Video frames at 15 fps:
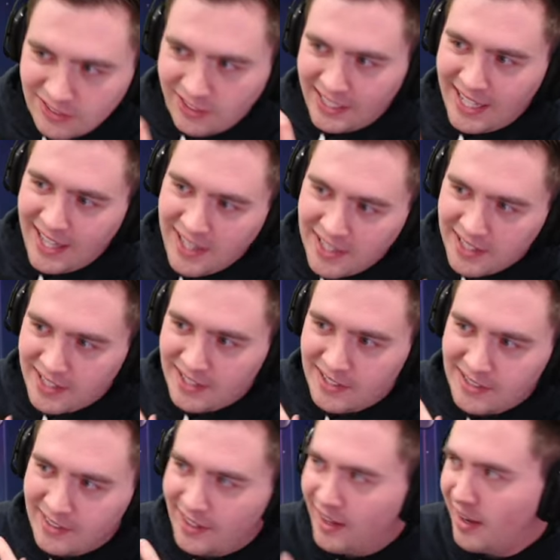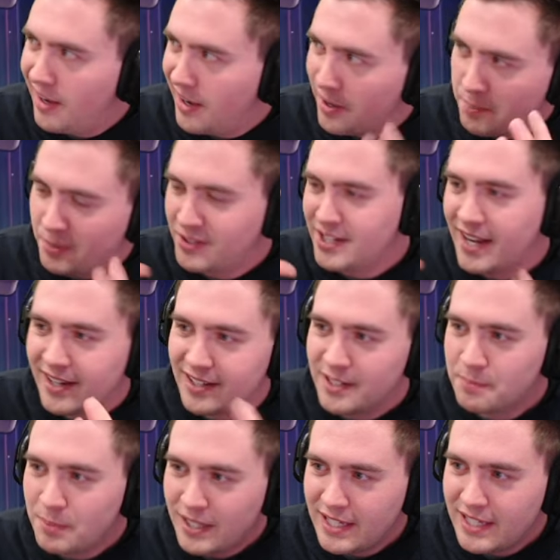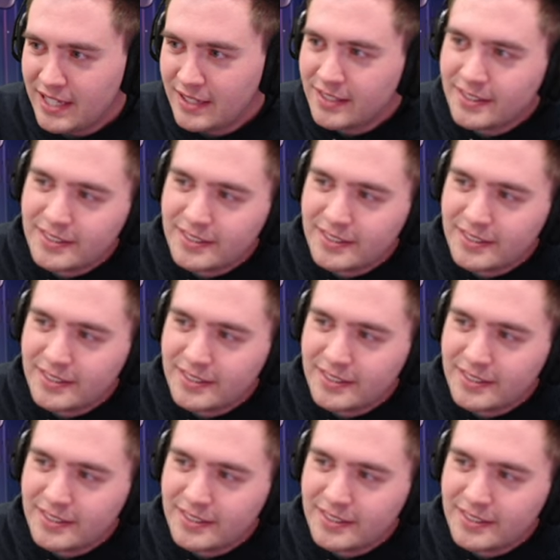kid uh pretending to be